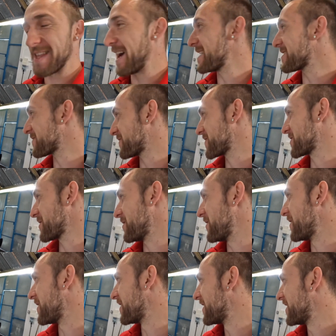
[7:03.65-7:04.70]
That's for
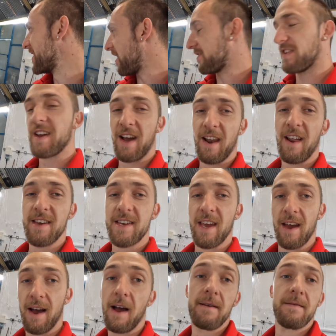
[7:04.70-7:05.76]
sure. I think I like
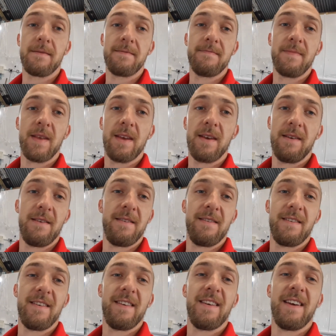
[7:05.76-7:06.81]
it.
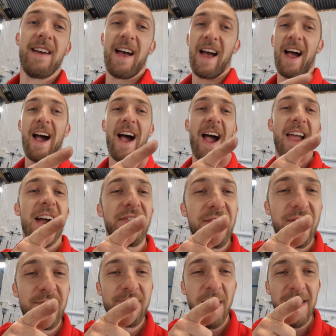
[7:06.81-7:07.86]
I haven't
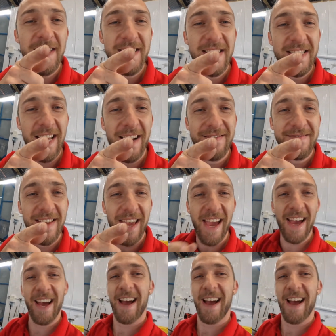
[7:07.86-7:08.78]
even bolted it down yet.